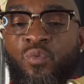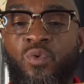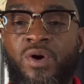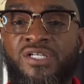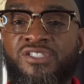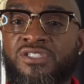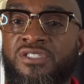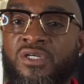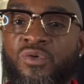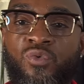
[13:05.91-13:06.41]

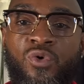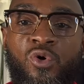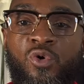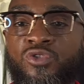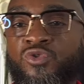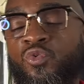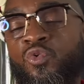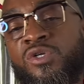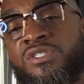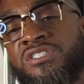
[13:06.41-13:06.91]
watching a
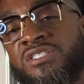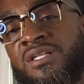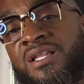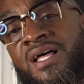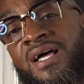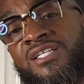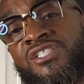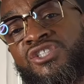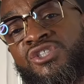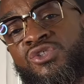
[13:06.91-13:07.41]
Rolls Royce
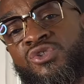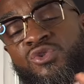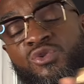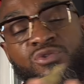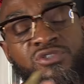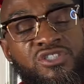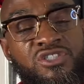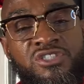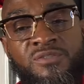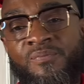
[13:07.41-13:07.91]
glide
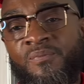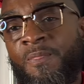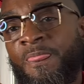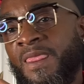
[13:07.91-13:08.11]
just